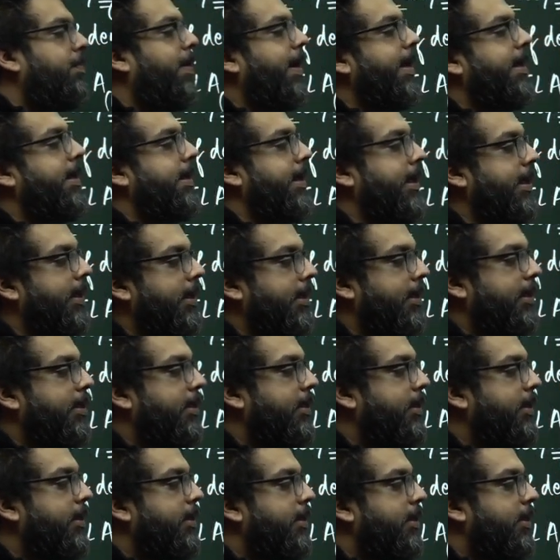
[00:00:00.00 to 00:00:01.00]
binding.
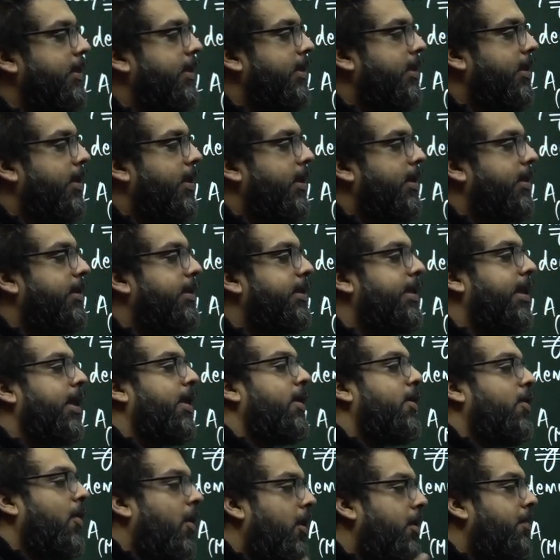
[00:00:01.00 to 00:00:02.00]
They are
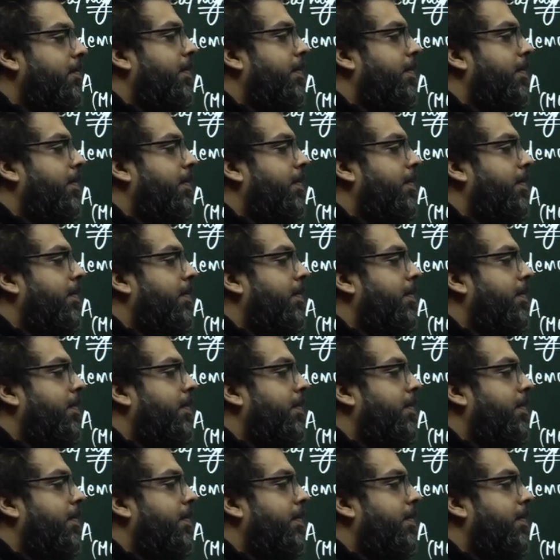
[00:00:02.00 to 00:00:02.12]
not